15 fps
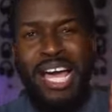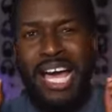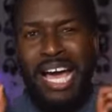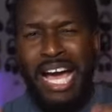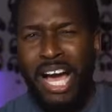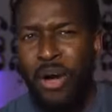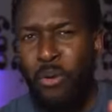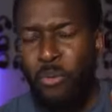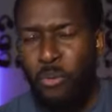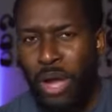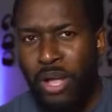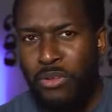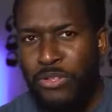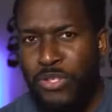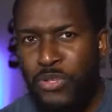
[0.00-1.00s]
How
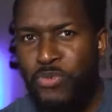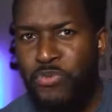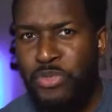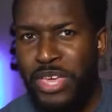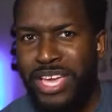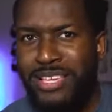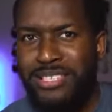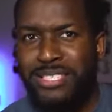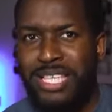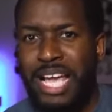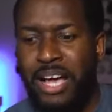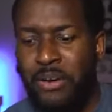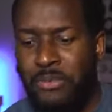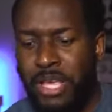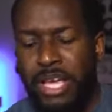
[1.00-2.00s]
well do they
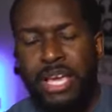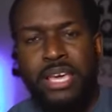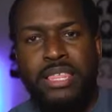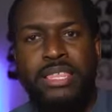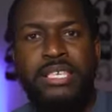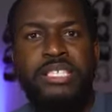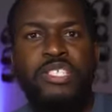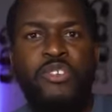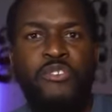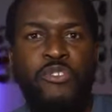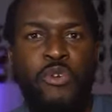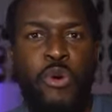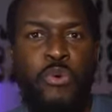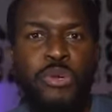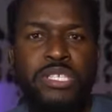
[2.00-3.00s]
sound? This is
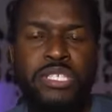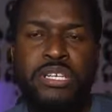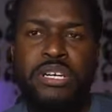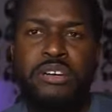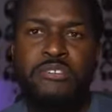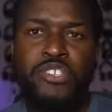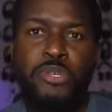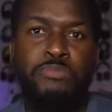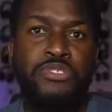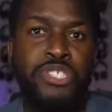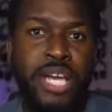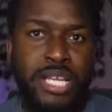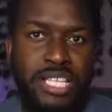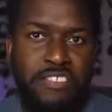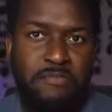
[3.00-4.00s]
always a
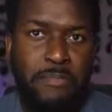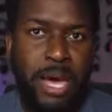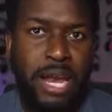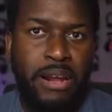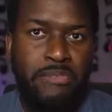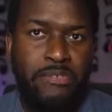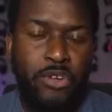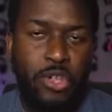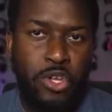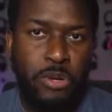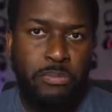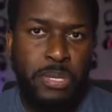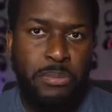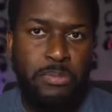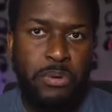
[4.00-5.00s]
subjective matter for a lot
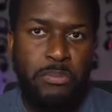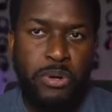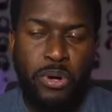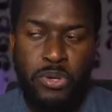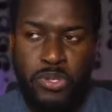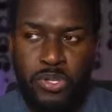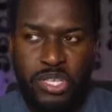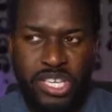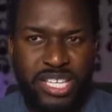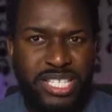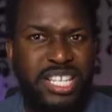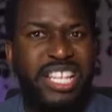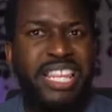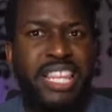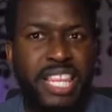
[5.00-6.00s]
of people, but also there's
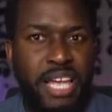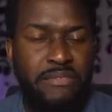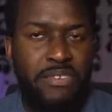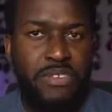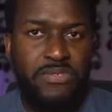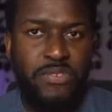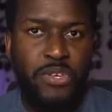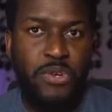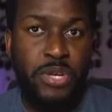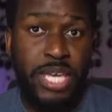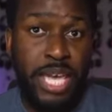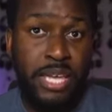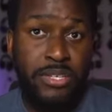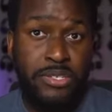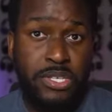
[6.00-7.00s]
certain levels for you to
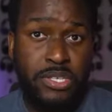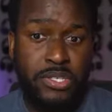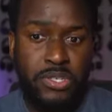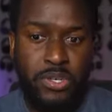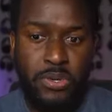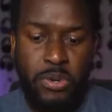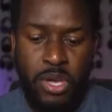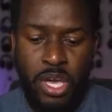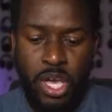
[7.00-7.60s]
gauge this too.